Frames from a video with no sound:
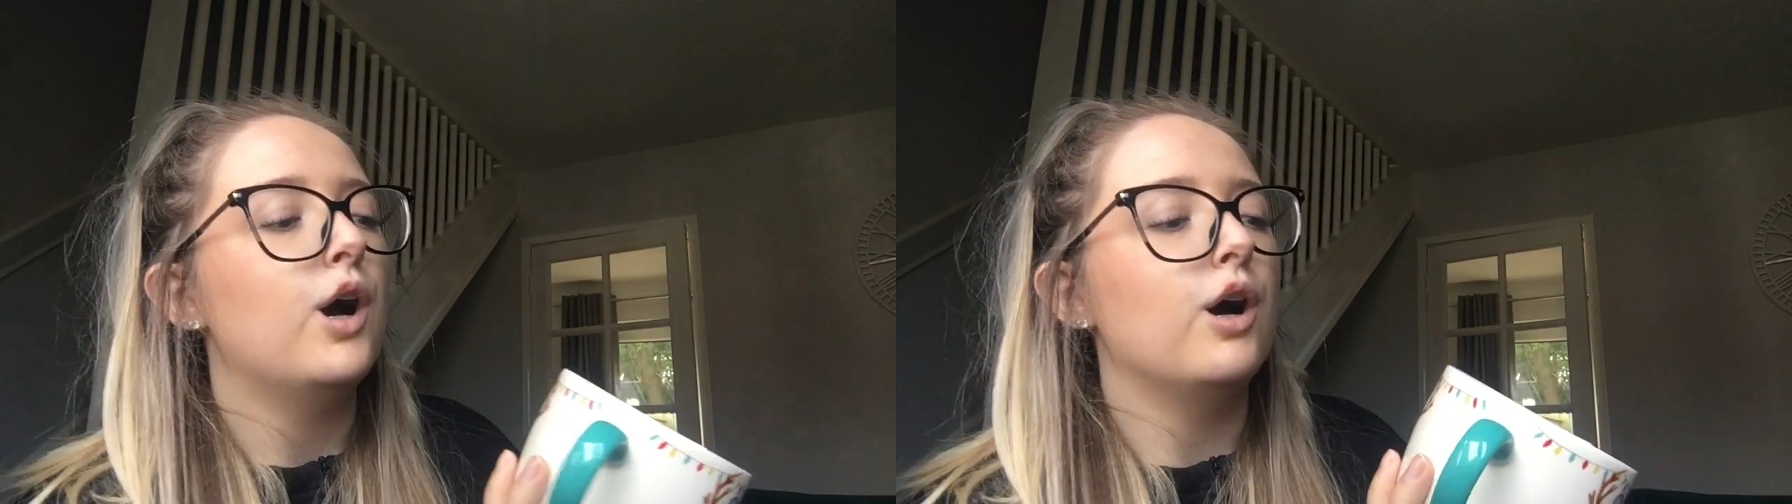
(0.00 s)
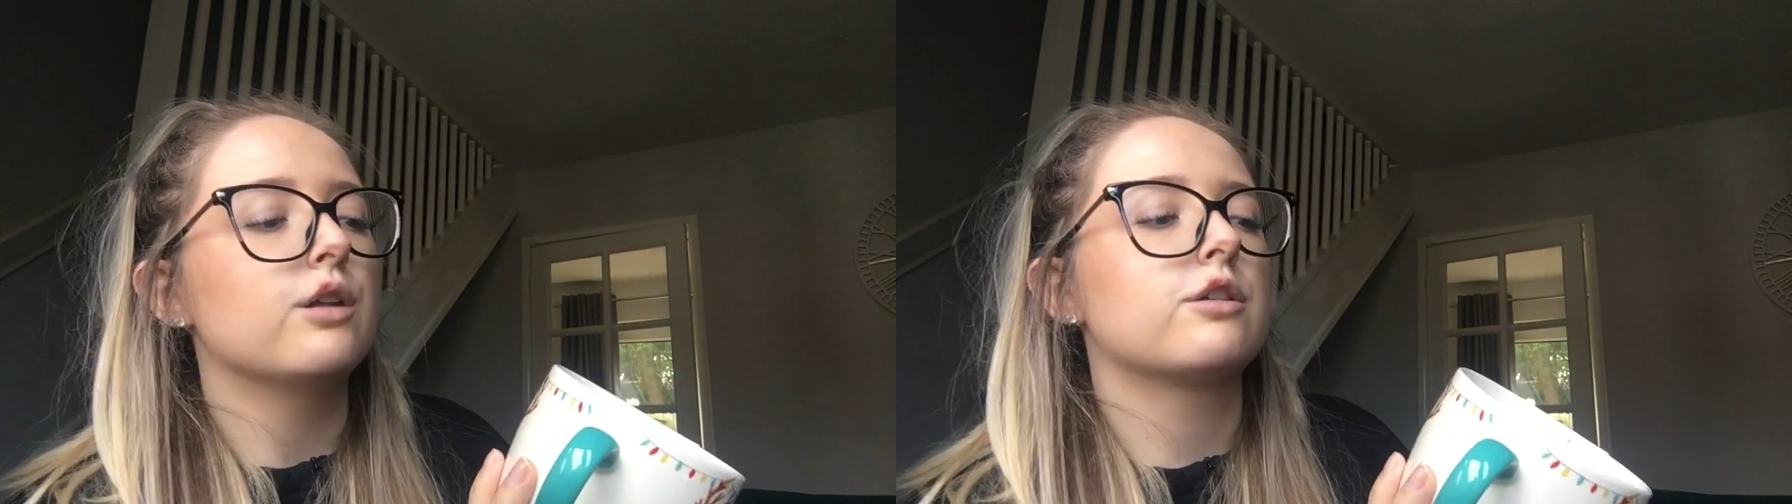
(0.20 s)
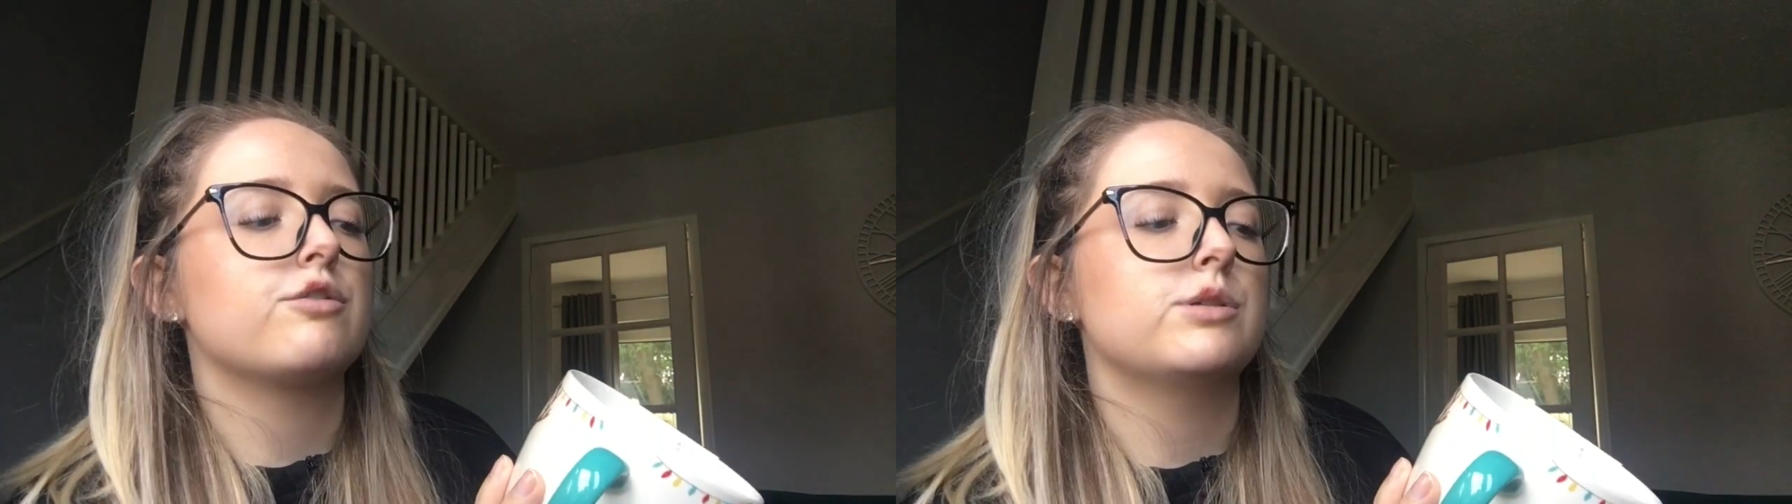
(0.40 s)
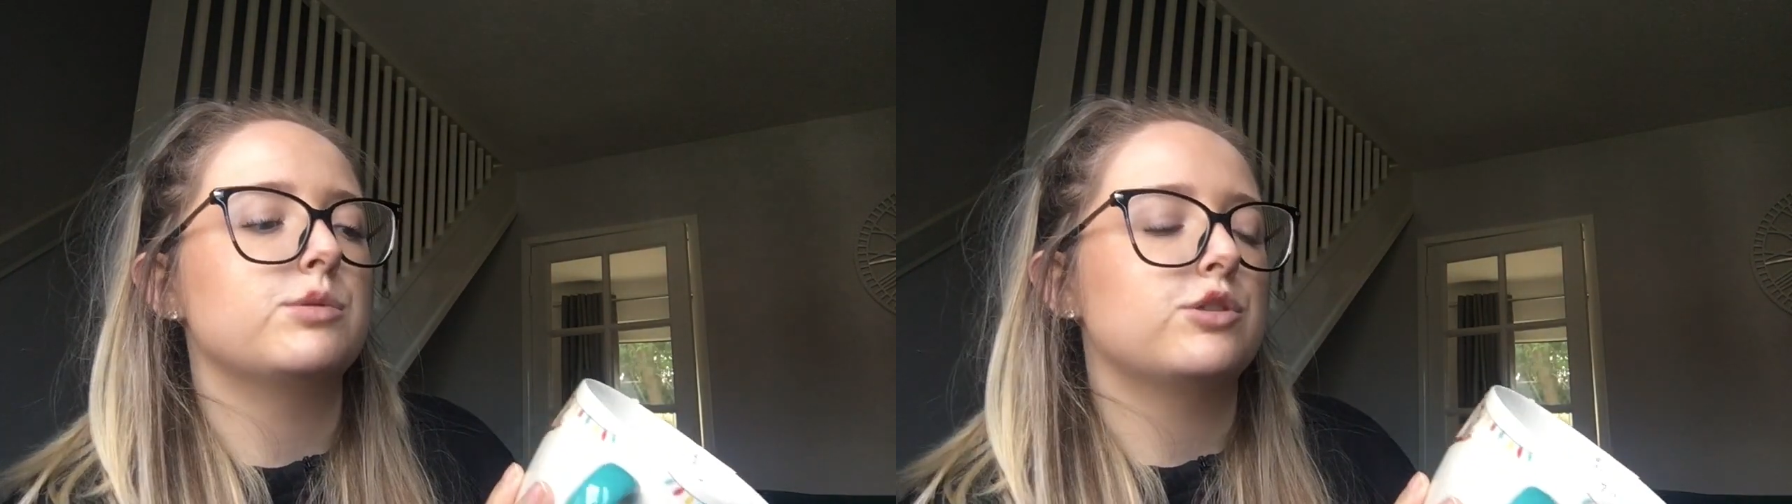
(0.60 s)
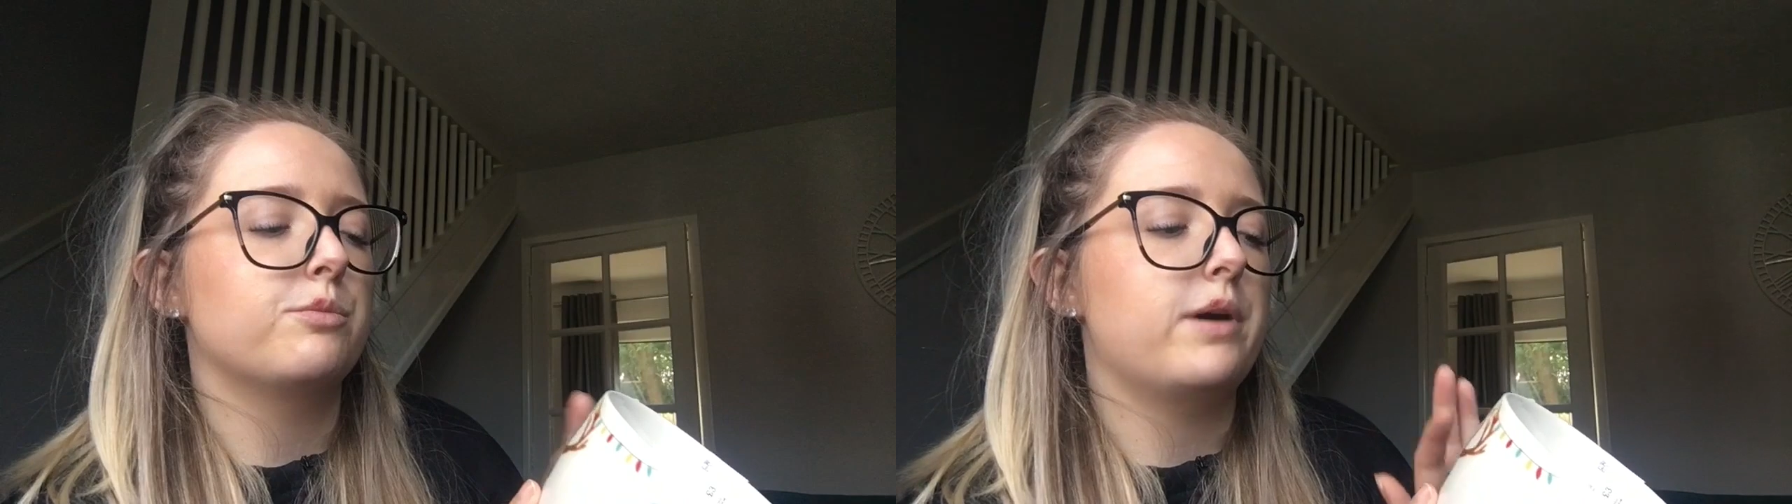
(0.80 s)
on the
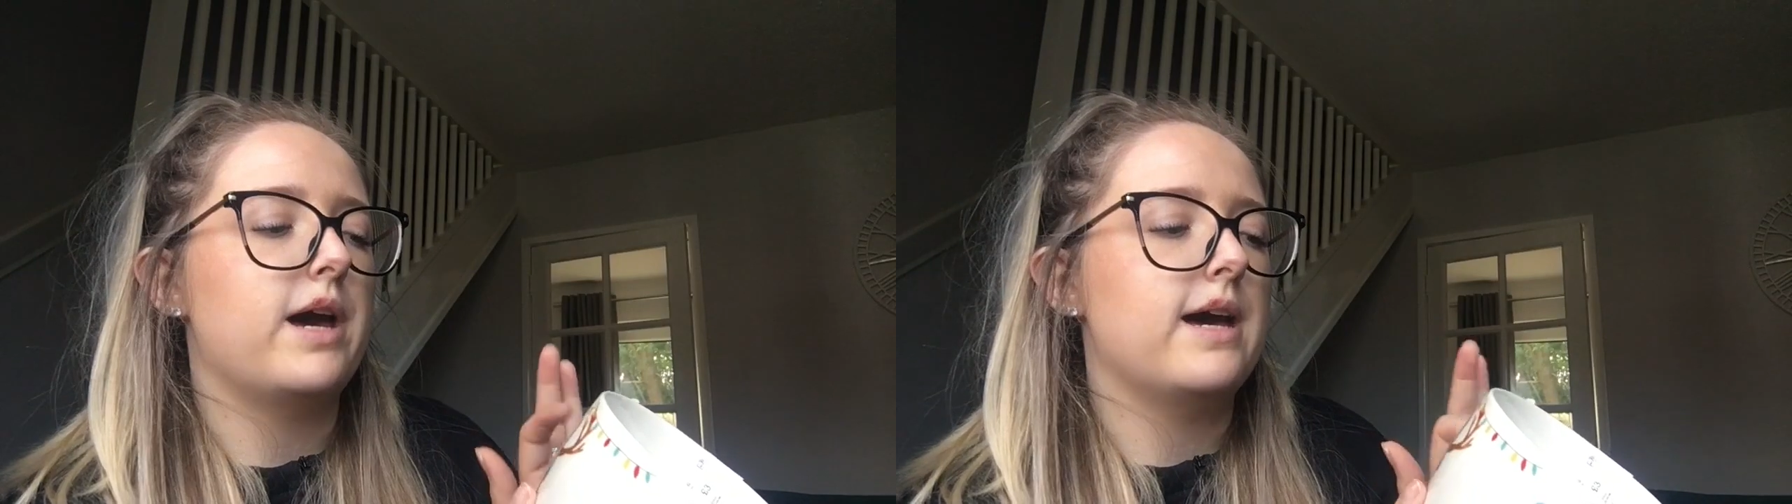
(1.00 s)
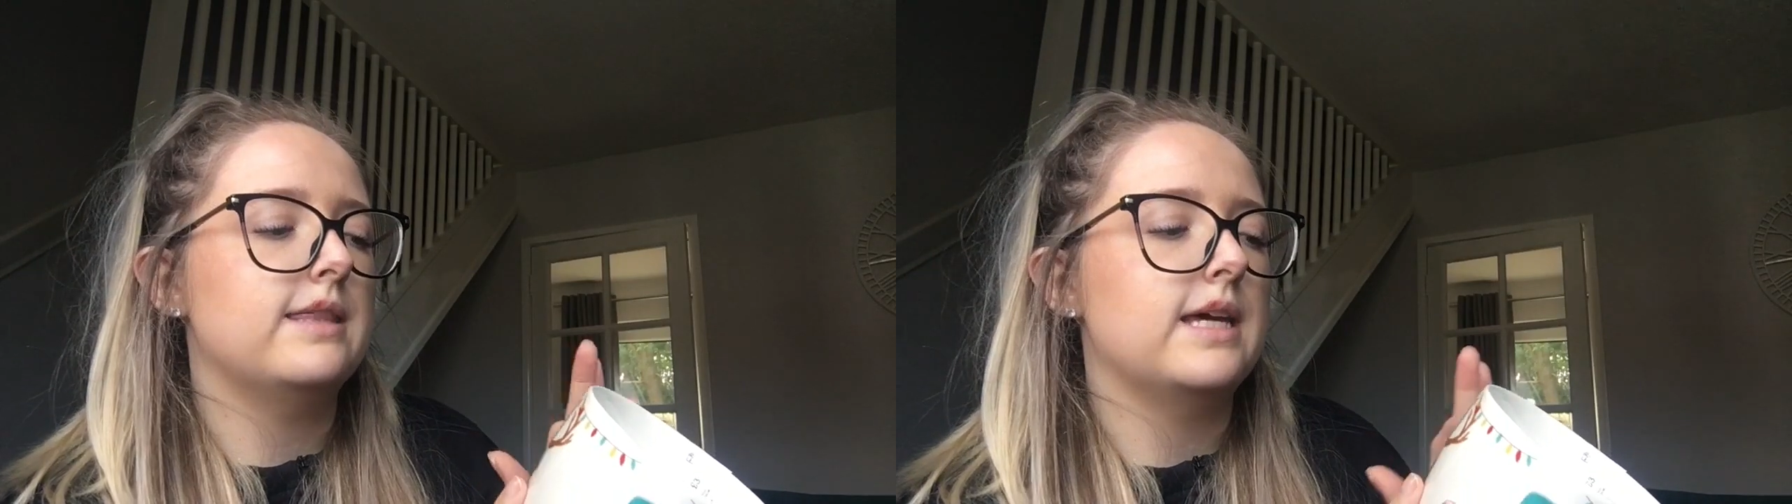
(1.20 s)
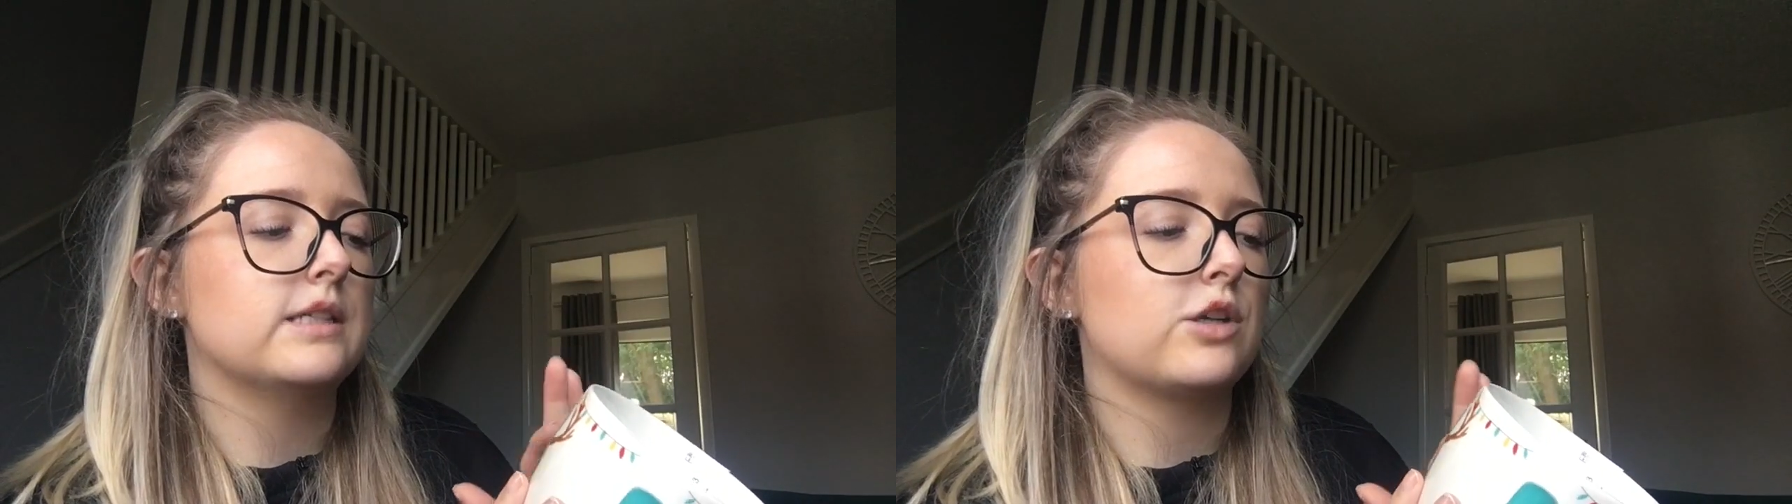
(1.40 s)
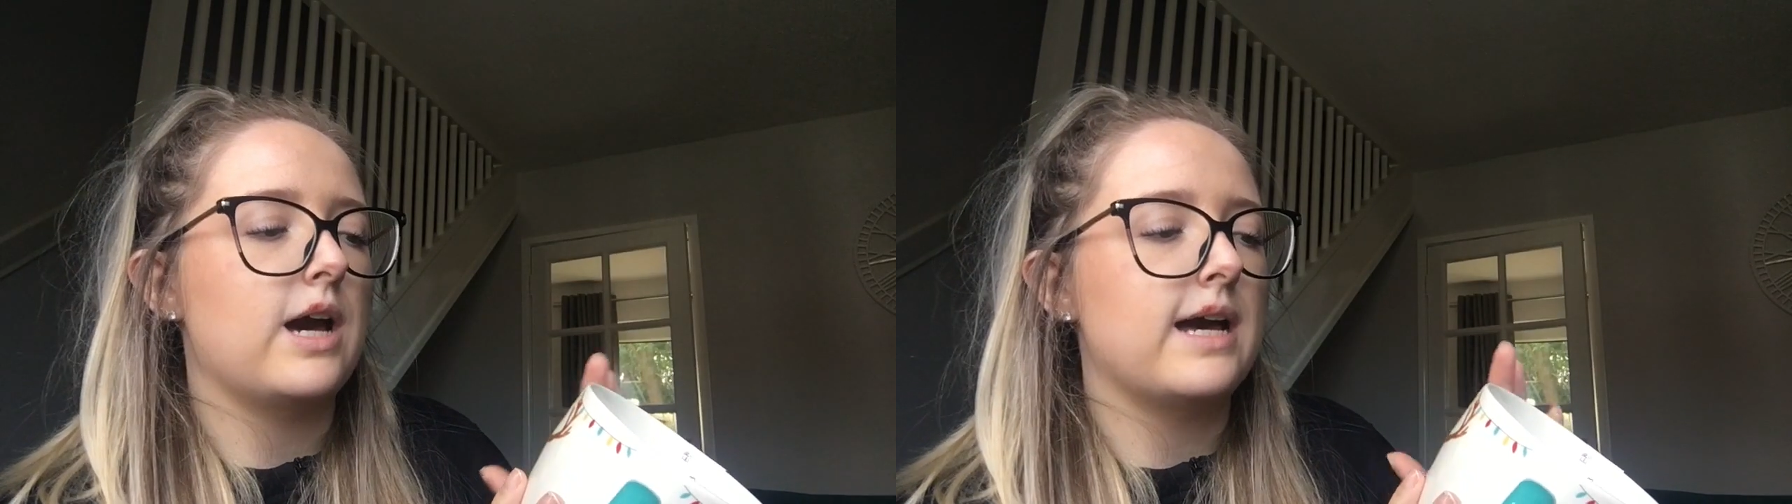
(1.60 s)
Christmas jumper, and then it's got